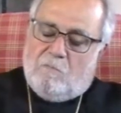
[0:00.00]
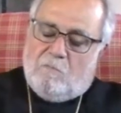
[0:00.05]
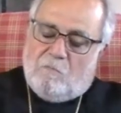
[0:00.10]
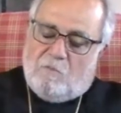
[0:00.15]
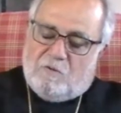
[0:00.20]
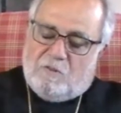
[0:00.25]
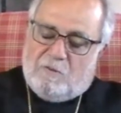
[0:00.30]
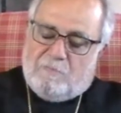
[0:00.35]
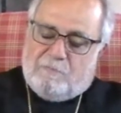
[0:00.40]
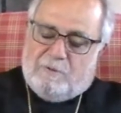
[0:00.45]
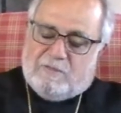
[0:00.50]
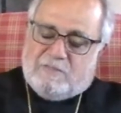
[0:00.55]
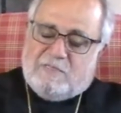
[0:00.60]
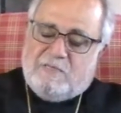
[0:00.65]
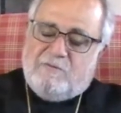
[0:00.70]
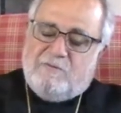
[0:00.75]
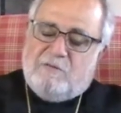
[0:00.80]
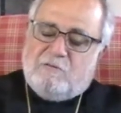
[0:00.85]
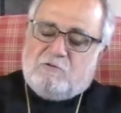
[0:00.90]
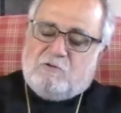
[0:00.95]
with the
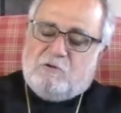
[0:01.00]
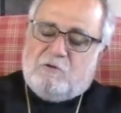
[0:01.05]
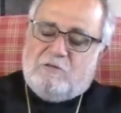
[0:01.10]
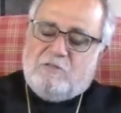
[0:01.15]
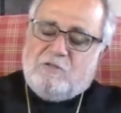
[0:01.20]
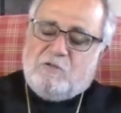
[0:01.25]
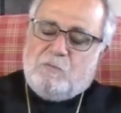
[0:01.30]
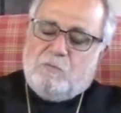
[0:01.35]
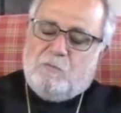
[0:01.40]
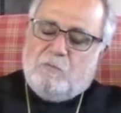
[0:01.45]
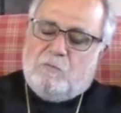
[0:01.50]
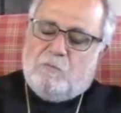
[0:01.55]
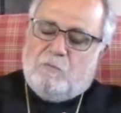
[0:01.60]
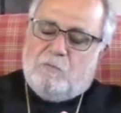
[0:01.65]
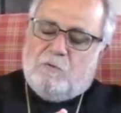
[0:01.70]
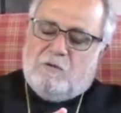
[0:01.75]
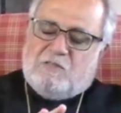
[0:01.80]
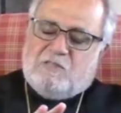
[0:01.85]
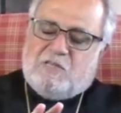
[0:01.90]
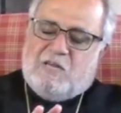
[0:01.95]
blessing of the church,
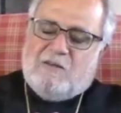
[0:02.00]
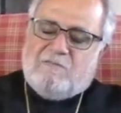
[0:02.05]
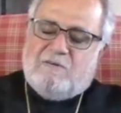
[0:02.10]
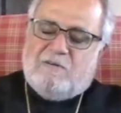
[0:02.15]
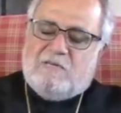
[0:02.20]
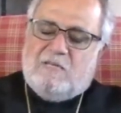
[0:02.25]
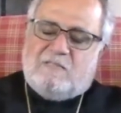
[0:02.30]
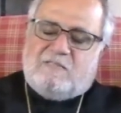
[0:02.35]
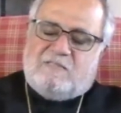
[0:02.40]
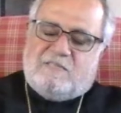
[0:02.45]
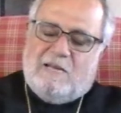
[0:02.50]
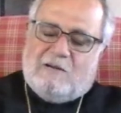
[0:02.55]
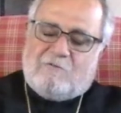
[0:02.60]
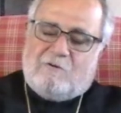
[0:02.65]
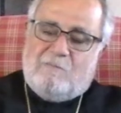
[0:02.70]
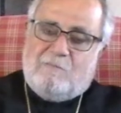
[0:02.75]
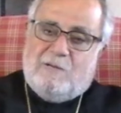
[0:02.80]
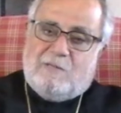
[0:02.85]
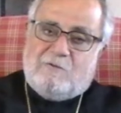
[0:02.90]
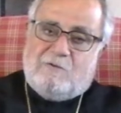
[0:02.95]
which gave it its
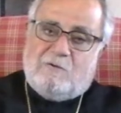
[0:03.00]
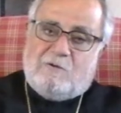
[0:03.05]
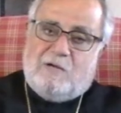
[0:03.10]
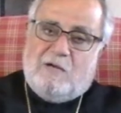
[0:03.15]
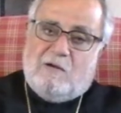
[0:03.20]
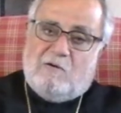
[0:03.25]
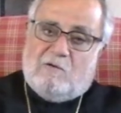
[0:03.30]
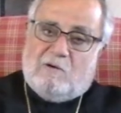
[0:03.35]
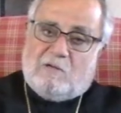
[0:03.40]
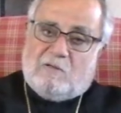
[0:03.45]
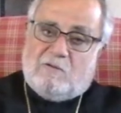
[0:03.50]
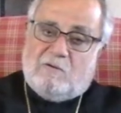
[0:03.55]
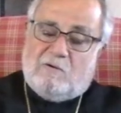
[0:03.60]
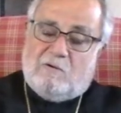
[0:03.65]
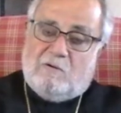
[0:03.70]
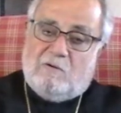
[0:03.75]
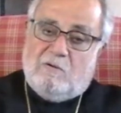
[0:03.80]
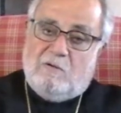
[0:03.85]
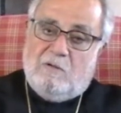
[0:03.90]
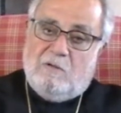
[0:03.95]
sacramental character.
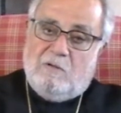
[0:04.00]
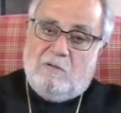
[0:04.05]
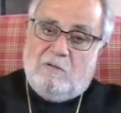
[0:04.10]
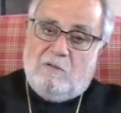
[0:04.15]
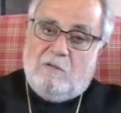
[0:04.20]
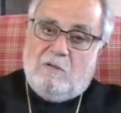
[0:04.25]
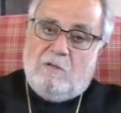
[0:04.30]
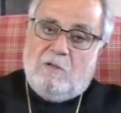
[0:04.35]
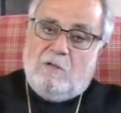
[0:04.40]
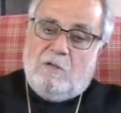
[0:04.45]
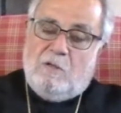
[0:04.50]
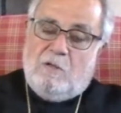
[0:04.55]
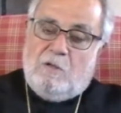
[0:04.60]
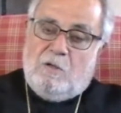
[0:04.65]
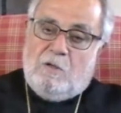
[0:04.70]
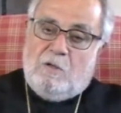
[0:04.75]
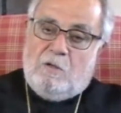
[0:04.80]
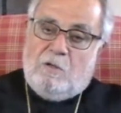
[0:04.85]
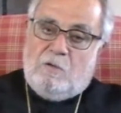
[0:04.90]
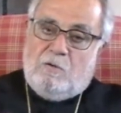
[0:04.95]

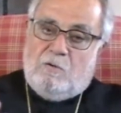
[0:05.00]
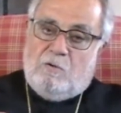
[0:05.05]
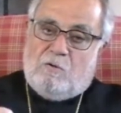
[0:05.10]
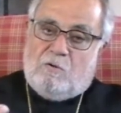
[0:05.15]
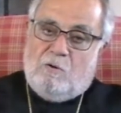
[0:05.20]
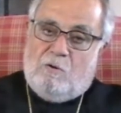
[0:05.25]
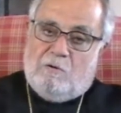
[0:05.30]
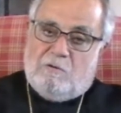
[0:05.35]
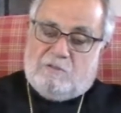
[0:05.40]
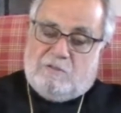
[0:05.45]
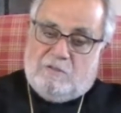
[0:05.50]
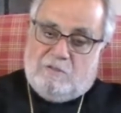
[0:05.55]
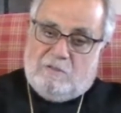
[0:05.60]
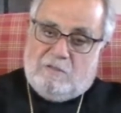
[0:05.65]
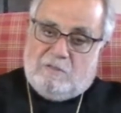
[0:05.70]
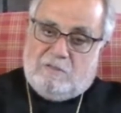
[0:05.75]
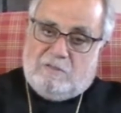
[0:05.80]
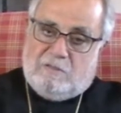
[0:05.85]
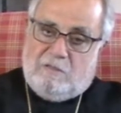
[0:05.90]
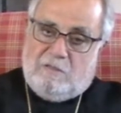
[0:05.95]
You go to
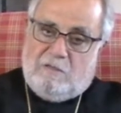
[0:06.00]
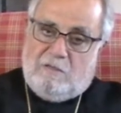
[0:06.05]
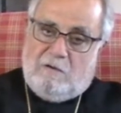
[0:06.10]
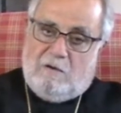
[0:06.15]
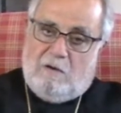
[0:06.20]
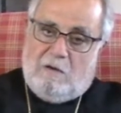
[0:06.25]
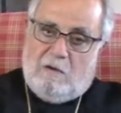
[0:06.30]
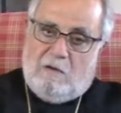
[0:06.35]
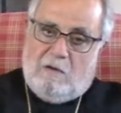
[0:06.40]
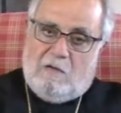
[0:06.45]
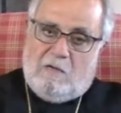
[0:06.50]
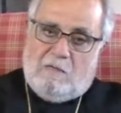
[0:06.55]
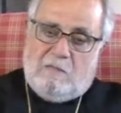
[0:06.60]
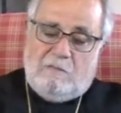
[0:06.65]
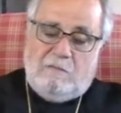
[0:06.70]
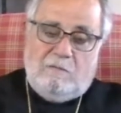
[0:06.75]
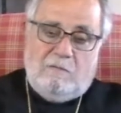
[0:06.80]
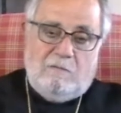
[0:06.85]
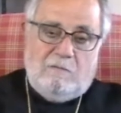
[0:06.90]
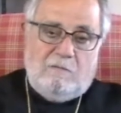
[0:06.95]
the city
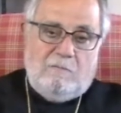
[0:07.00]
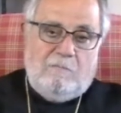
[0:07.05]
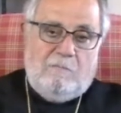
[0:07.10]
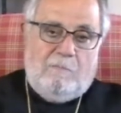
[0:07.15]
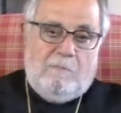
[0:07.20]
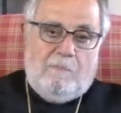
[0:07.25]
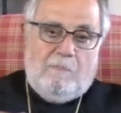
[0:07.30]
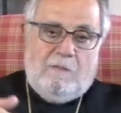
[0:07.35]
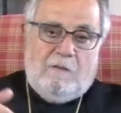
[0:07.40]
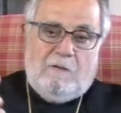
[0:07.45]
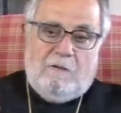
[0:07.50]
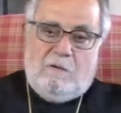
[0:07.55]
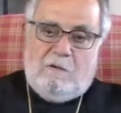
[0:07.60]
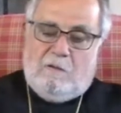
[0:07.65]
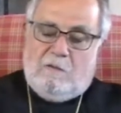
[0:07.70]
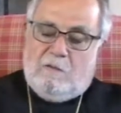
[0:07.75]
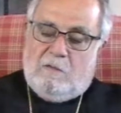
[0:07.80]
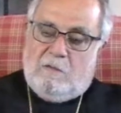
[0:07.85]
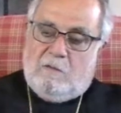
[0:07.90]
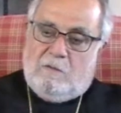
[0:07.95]
hall,
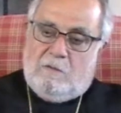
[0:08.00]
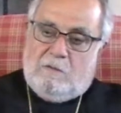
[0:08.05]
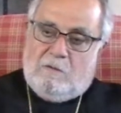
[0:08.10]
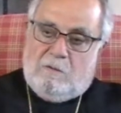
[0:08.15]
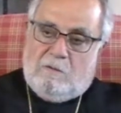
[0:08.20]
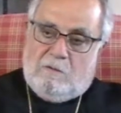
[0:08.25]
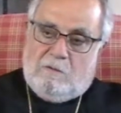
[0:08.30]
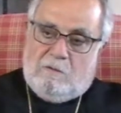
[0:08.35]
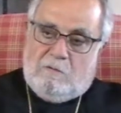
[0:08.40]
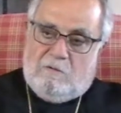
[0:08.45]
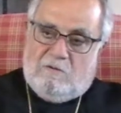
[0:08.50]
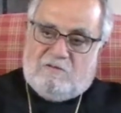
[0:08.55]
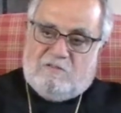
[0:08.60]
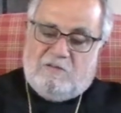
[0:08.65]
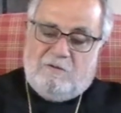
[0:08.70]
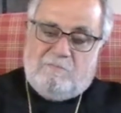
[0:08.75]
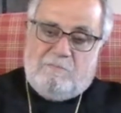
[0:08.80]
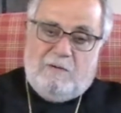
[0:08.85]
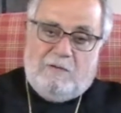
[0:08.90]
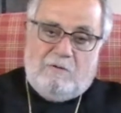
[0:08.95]
you
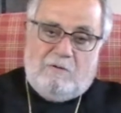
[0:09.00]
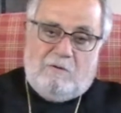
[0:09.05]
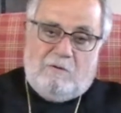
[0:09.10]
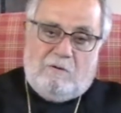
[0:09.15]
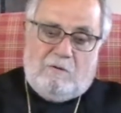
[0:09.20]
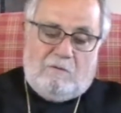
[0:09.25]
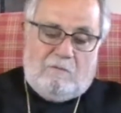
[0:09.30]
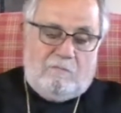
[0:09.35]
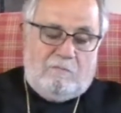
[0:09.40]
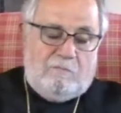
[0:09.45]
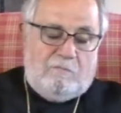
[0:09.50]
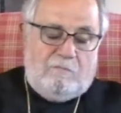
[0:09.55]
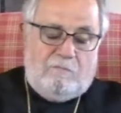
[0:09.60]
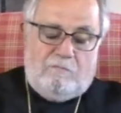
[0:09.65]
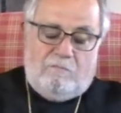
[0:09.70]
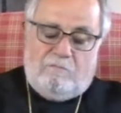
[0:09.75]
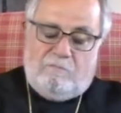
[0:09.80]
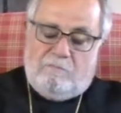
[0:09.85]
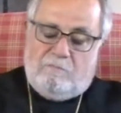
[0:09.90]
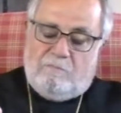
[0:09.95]
submit
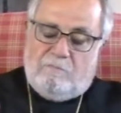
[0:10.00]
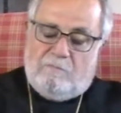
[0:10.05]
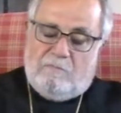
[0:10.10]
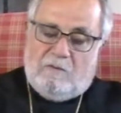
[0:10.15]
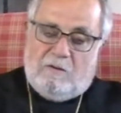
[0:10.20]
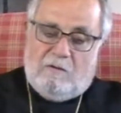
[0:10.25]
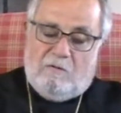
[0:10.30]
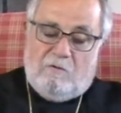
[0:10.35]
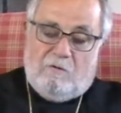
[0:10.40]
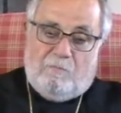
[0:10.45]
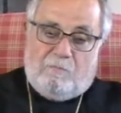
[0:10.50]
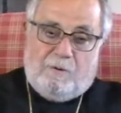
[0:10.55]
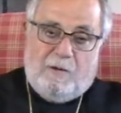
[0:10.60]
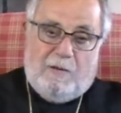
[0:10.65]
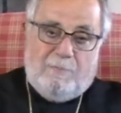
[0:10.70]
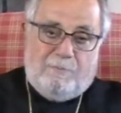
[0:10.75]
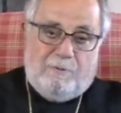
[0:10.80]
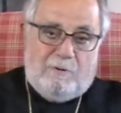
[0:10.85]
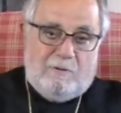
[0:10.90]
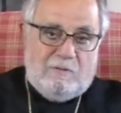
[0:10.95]
your
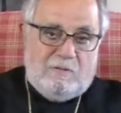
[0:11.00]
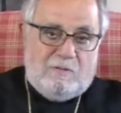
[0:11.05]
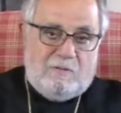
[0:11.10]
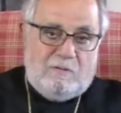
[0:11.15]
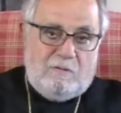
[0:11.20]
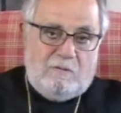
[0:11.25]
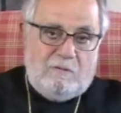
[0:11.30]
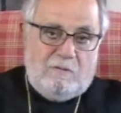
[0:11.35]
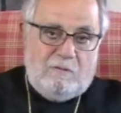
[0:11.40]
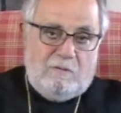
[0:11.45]
papers.